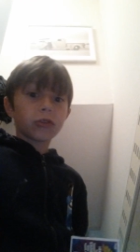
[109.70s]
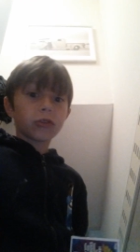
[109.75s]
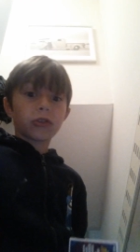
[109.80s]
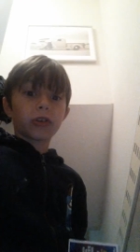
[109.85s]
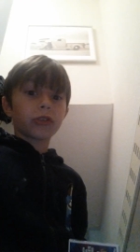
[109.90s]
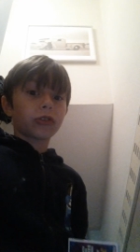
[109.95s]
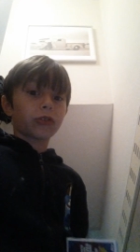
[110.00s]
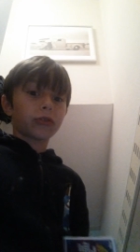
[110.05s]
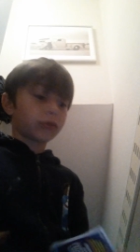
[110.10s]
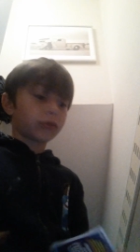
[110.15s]

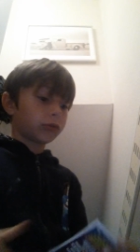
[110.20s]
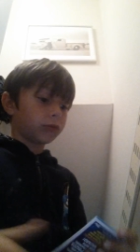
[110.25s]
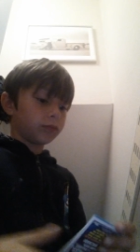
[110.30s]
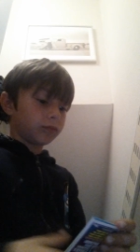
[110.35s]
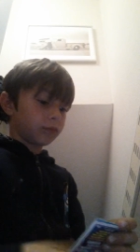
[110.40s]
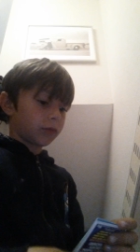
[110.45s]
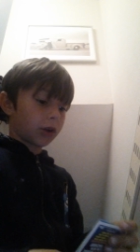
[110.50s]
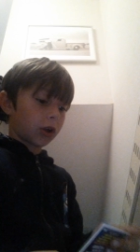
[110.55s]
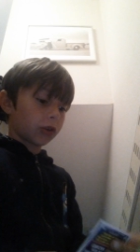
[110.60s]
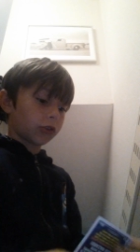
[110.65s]
so I just
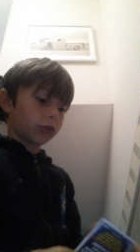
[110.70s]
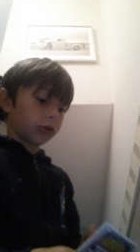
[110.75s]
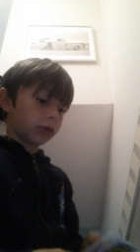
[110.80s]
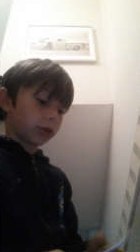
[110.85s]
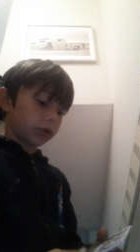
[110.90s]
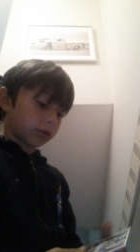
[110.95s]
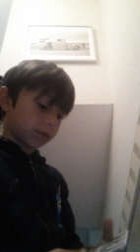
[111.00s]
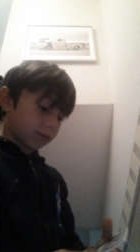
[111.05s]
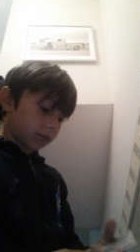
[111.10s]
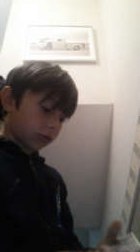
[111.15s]
thought I'll do
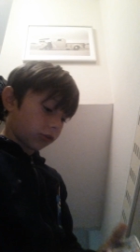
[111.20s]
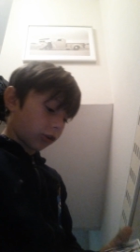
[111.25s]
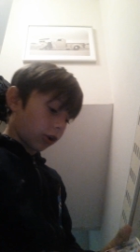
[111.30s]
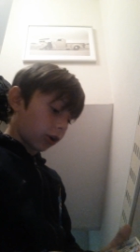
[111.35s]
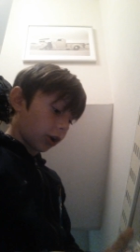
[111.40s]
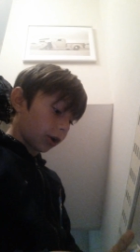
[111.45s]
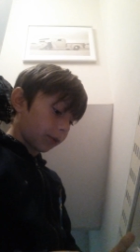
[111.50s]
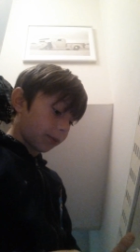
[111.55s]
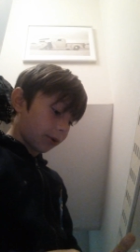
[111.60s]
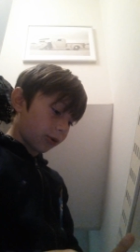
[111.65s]
it because I
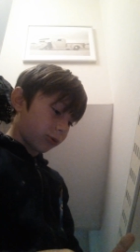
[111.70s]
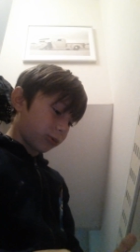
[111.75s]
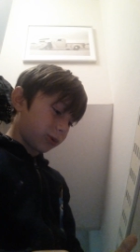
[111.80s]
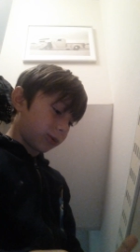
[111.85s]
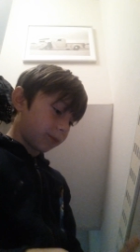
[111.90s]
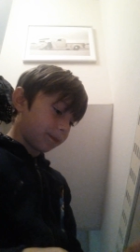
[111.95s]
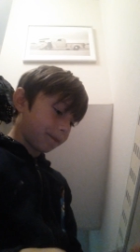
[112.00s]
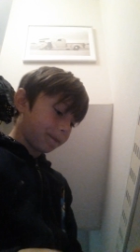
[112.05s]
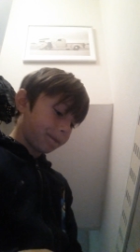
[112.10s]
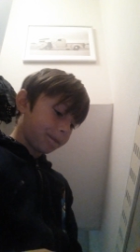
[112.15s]
like
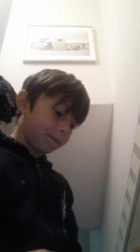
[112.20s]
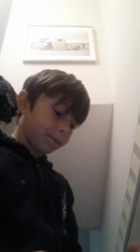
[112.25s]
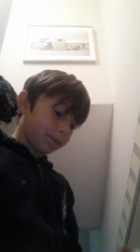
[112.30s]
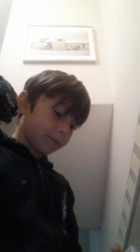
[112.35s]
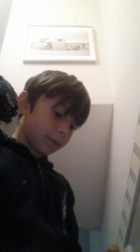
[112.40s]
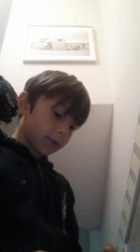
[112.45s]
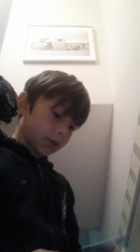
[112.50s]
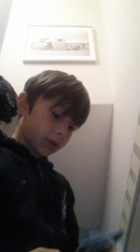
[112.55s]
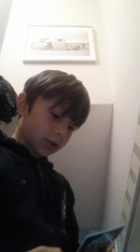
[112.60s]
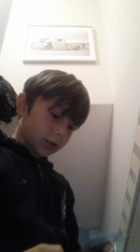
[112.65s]
Pokemon.
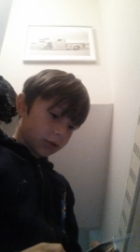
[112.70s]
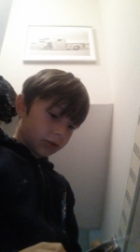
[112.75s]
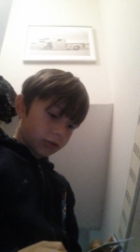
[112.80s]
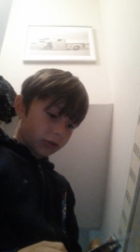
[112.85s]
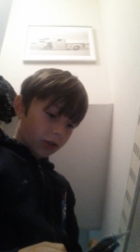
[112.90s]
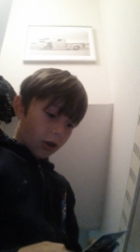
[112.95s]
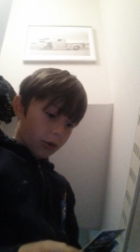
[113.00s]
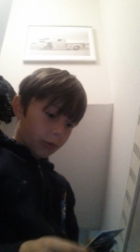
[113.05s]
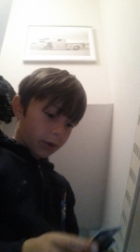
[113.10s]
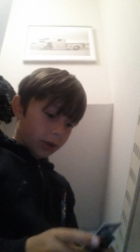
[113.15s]

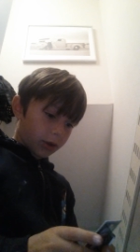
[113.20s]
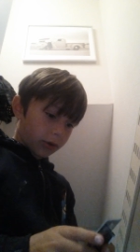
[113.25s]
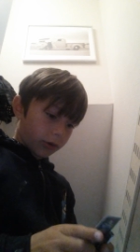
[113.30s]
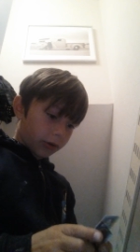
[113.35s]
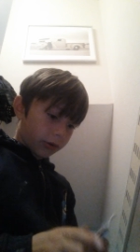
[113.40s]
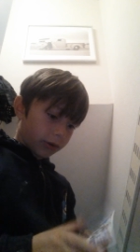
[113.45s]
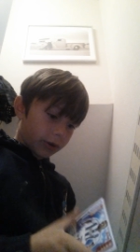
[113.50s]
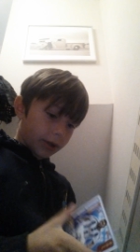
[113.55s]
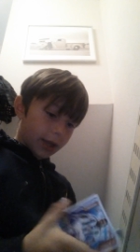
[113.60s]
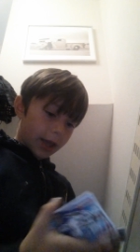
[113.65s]
So we
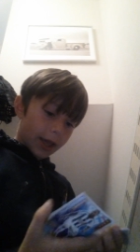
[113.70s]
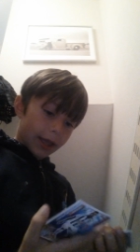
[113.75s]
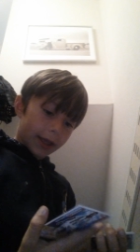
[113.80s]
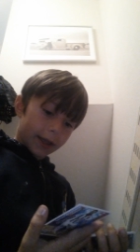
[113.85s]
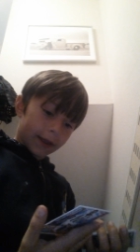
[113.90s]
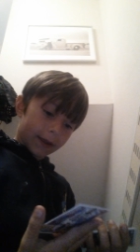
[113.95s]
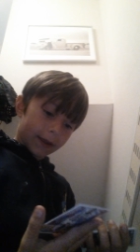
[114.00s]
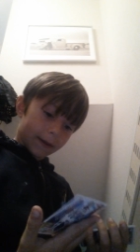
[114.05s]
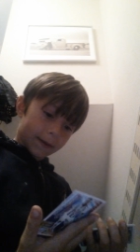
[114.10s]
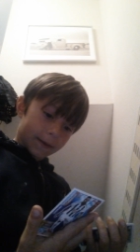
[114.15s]
got
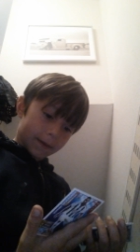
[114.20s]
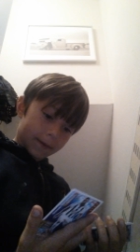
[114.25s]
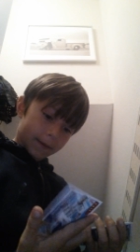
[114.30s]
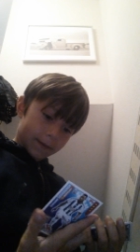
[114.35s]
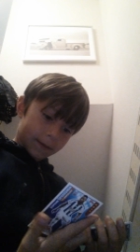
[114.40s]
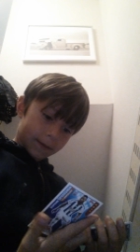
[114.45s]
a